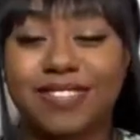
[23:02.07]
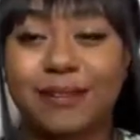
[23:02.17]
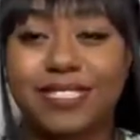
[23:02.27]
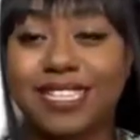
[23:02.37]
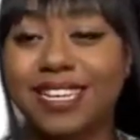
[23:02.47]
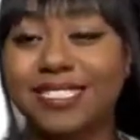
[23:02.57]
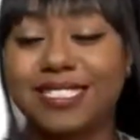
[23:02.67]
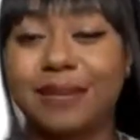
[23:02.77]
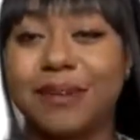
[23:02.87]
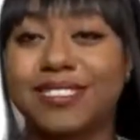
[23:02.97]
like we said,
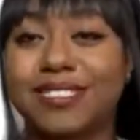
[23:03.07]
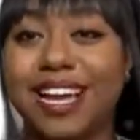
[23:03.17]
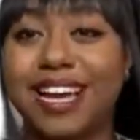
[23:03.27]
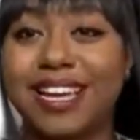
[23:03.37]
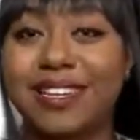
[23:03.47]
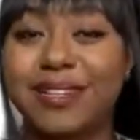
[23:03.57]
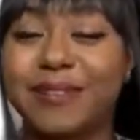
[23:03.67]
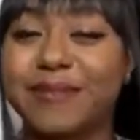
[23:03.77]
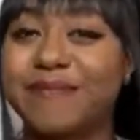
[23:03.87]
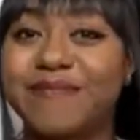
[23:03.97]
step outside
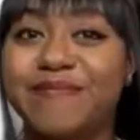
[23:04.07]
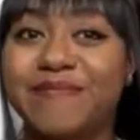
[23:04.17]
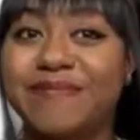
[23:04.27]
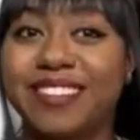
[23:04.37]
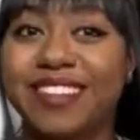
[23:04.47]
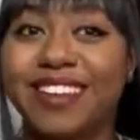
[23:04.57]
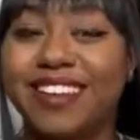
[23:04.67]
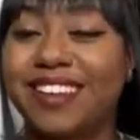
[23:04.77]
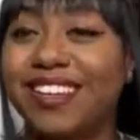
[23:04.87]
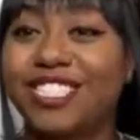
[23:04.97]
and
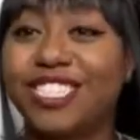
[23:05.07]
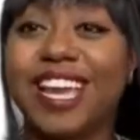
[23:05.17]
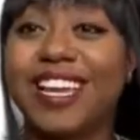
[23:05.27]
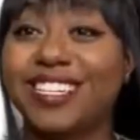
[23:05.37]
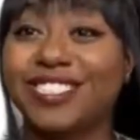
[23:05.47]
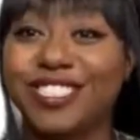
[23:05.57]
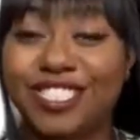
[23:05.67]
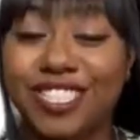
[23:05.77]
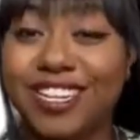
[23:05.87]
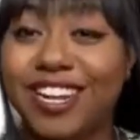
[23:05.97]

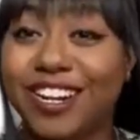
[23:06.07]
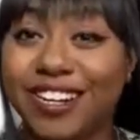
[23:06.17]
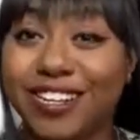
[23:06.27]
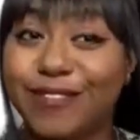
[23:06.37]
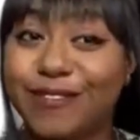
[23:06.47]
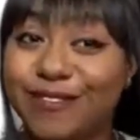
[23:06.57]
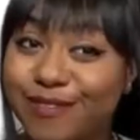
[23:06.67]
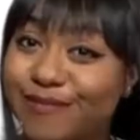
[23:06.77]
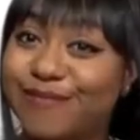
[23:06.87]
change the narrative.